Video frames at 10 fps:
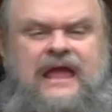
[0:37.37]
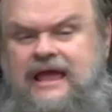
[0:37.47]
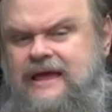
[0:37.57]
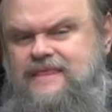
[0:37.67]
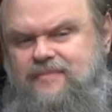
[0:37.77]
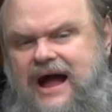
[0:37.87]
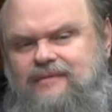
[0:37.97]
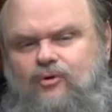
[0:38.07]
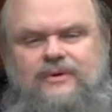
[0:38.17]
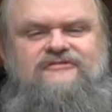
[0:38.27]
In the
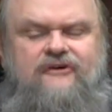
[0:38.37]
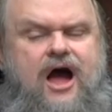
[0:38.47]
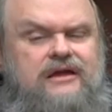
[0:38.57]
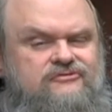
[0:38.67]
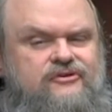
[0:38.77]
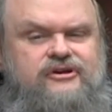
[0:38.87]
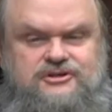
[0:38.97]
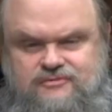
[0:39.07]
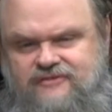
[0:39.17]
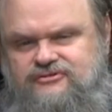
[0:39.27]
Bible, we find
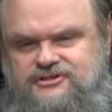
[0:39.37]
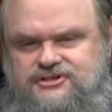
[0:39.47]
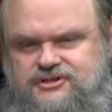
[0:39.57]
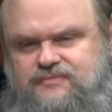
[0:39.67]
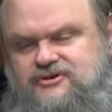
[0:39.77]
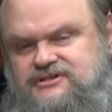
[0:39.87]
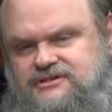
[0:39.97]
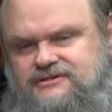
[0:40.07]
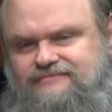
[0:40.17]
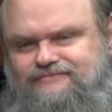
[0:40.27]
various references to prisons,